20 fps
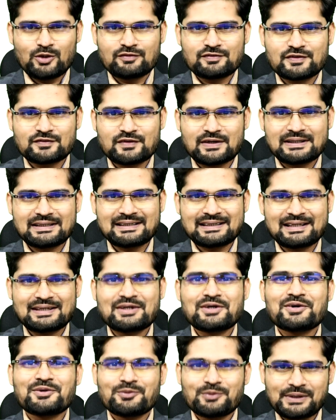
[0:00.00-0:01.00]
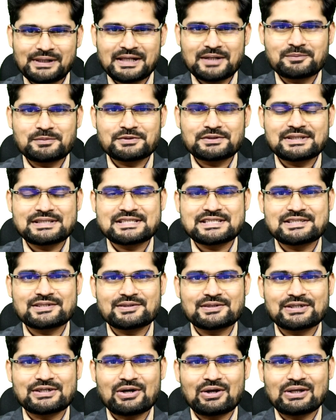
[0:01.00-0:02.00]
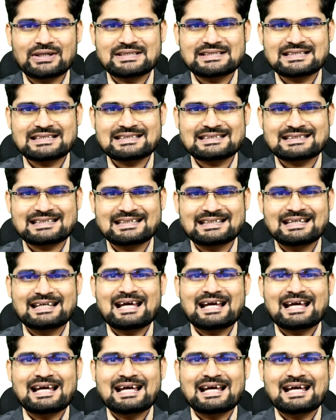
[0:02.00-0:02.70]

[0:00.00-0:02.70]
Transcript: everyone, welcome to the Geoecologist.